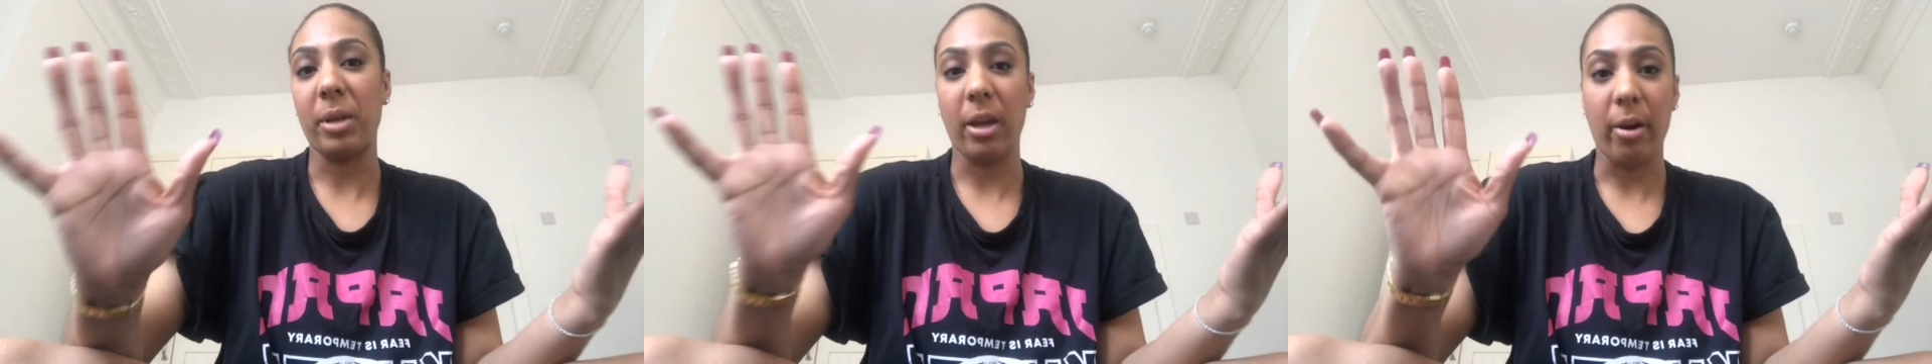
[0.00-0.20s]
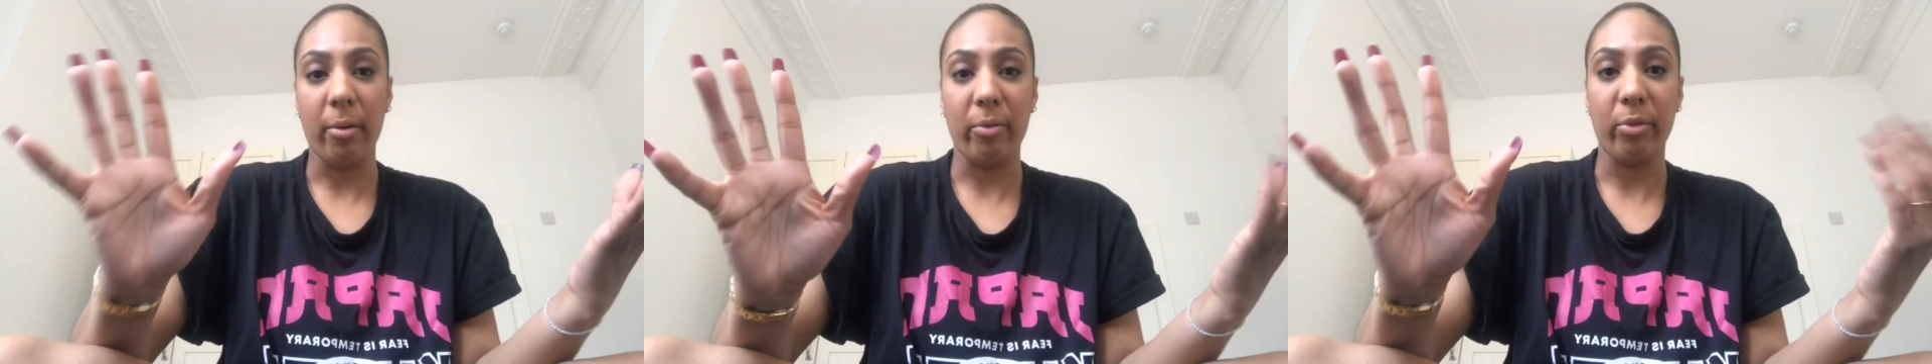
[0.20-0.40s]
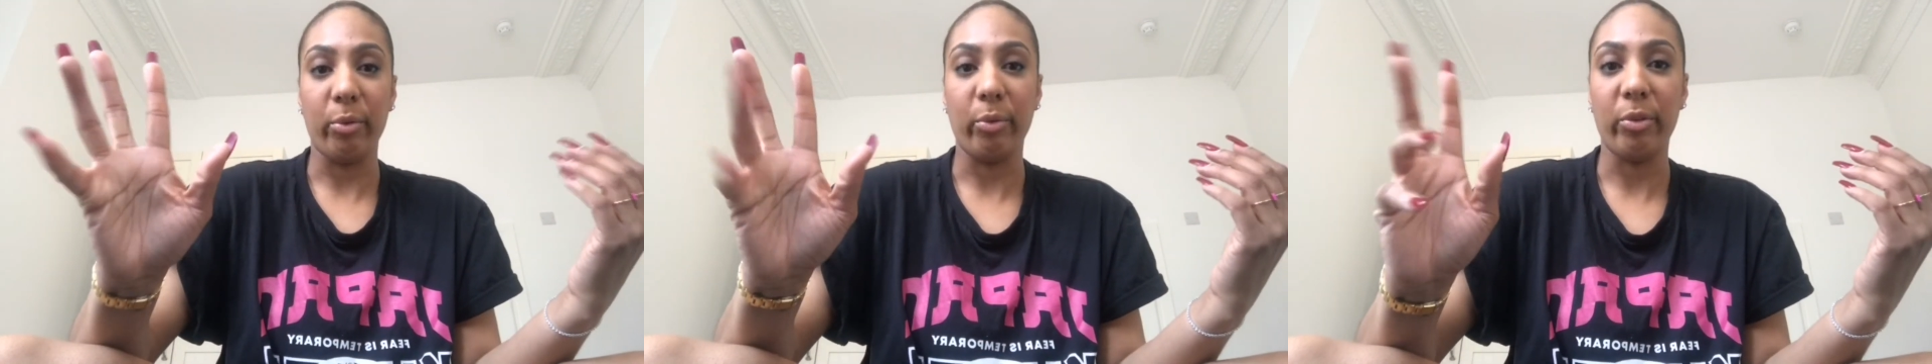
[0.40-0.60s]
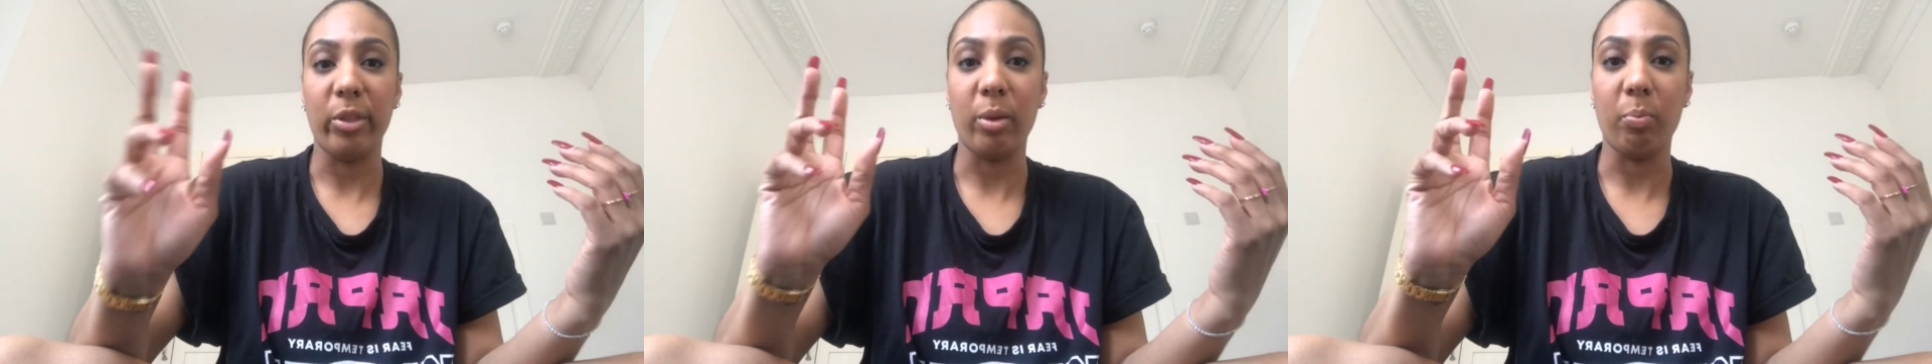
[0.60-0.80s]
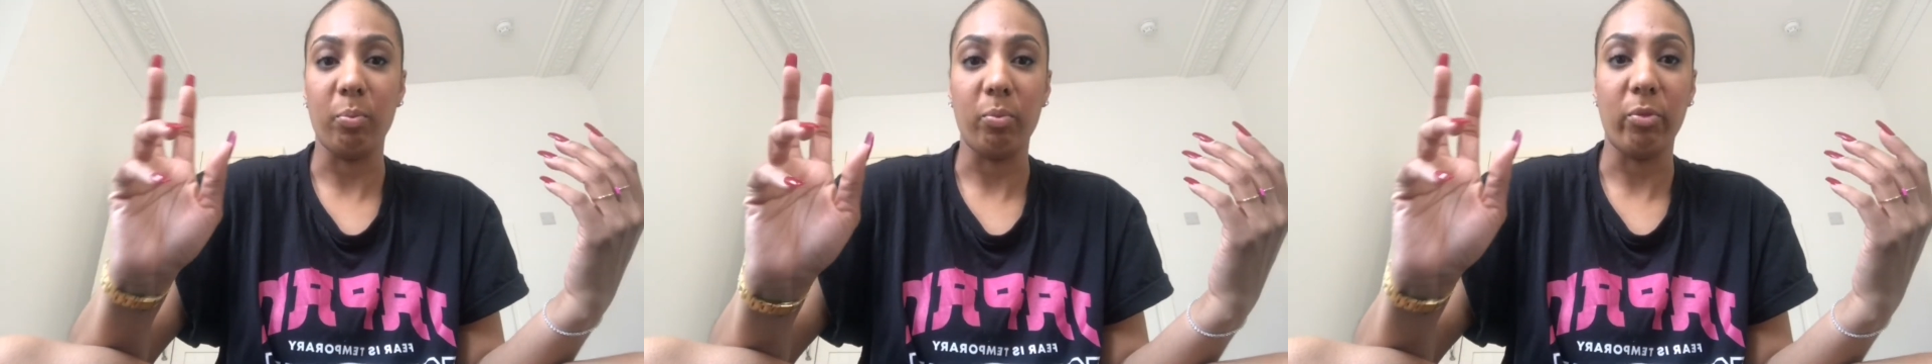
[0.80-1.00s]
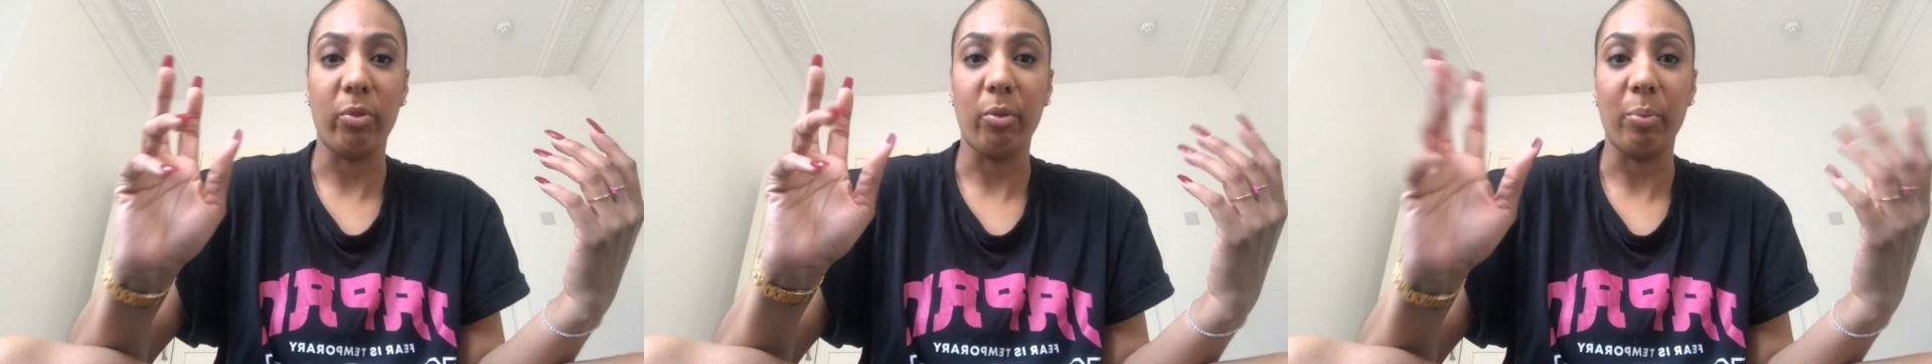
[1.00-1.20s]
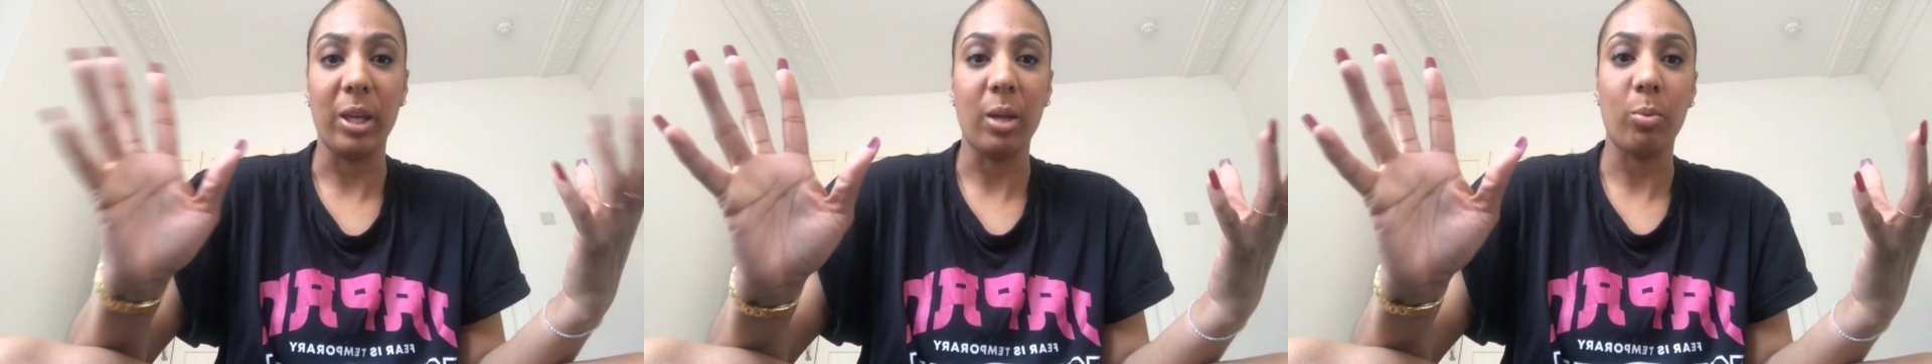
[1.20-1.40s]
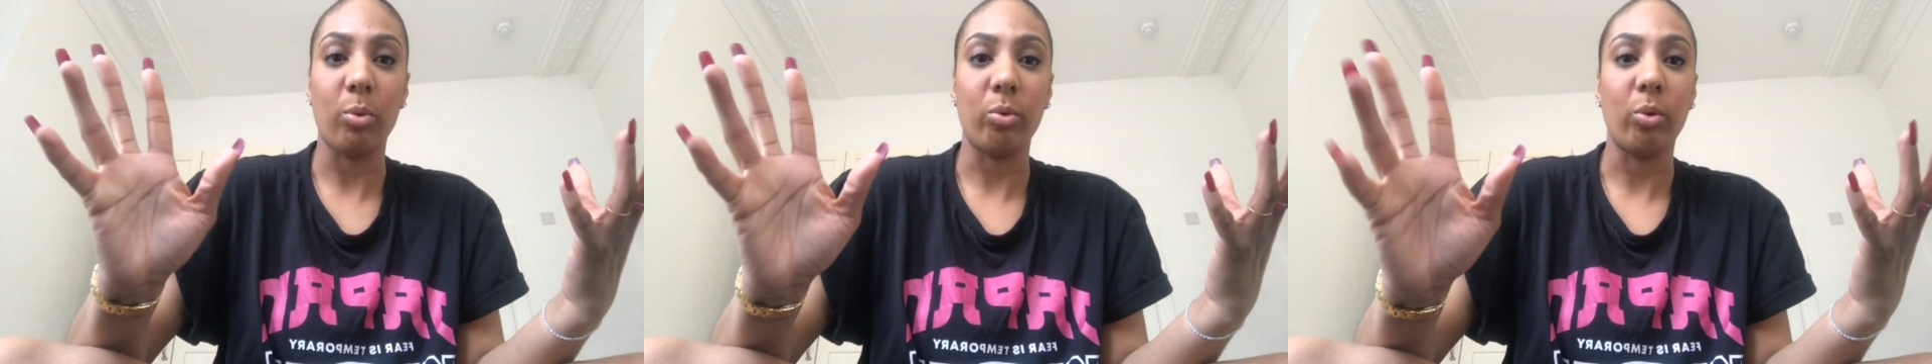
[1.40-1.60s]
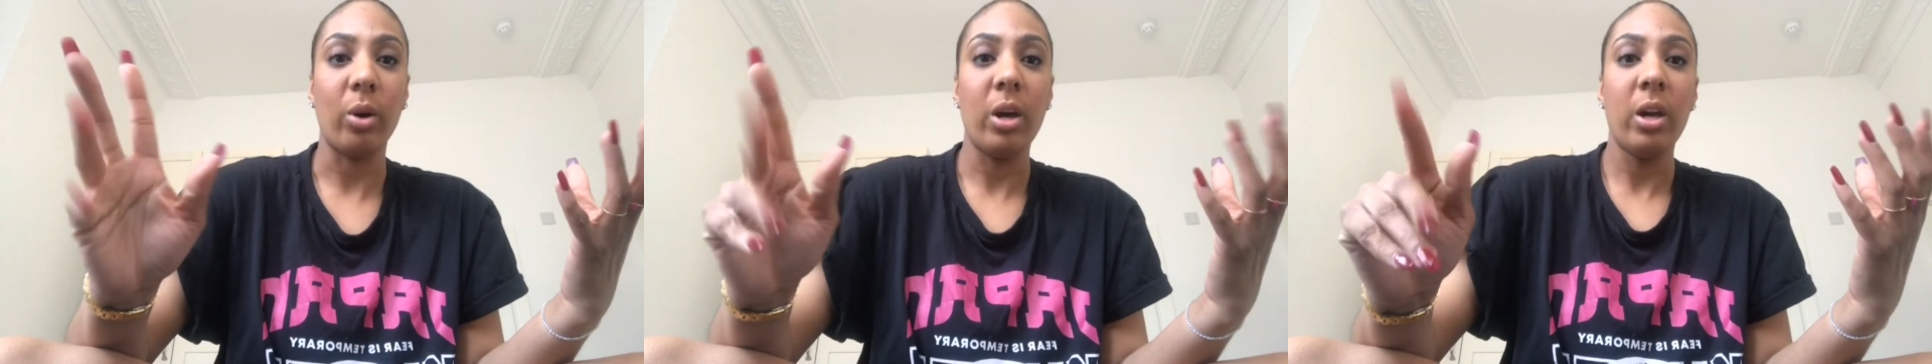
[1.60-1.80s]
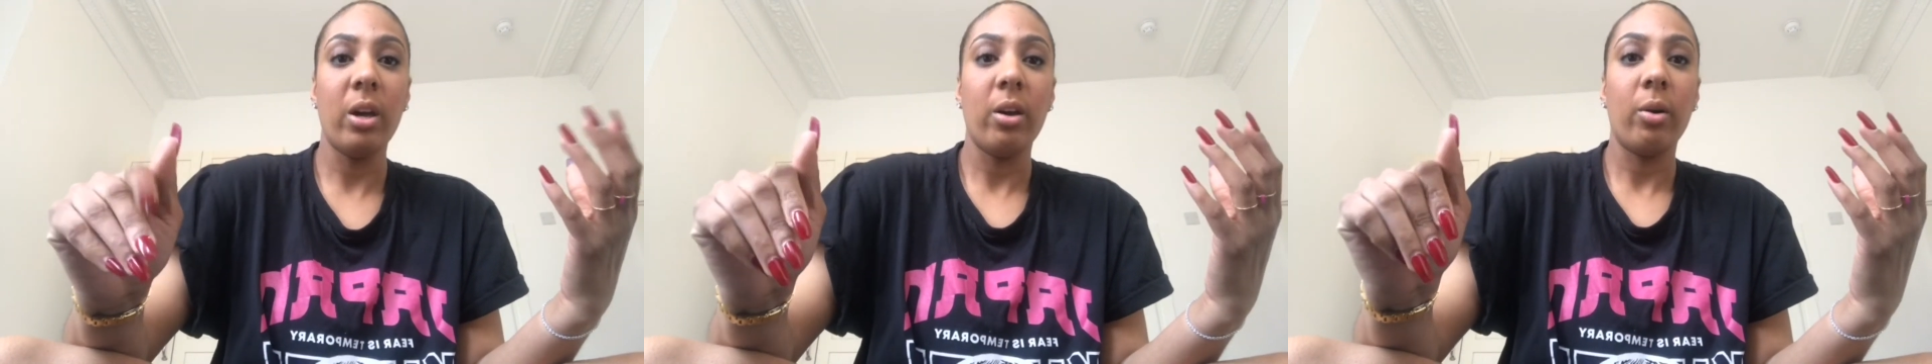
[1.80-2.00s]
helpful for people
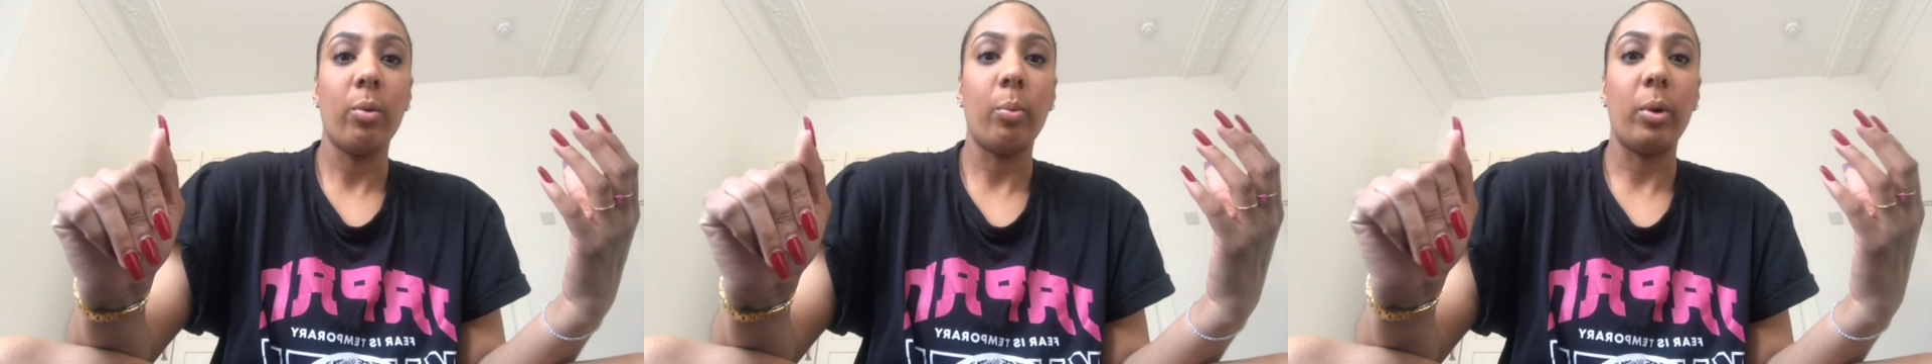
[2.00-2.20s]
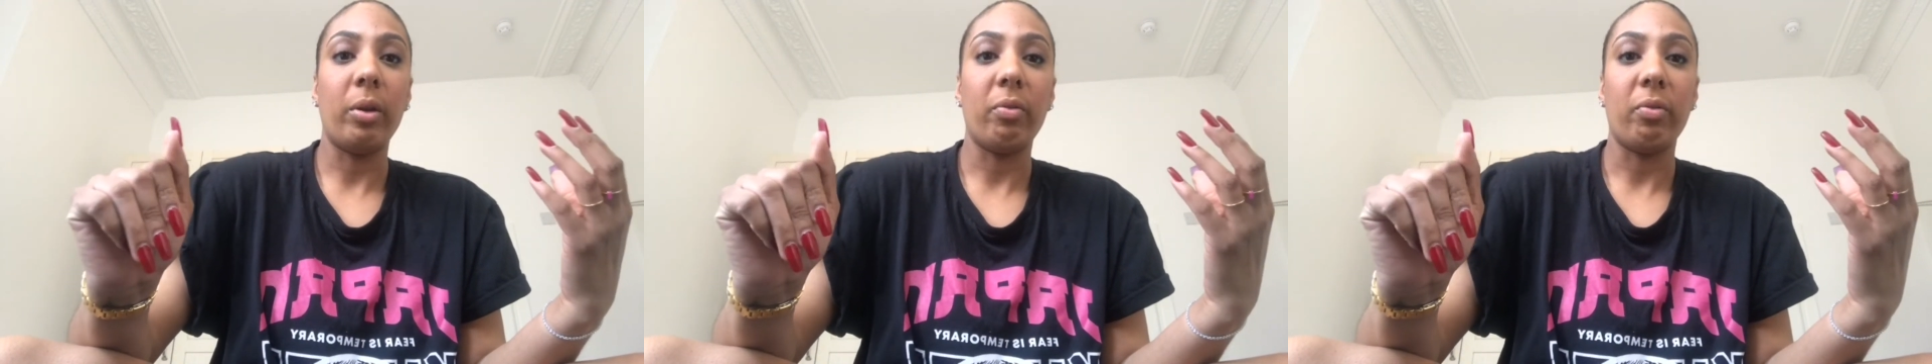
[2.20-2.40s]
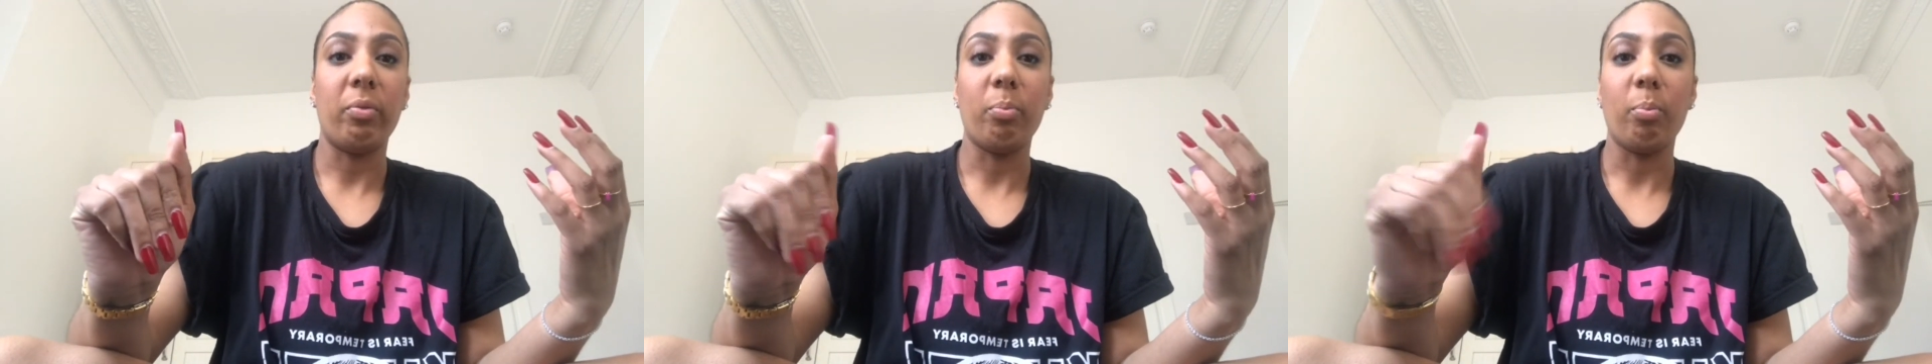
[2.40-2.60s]
with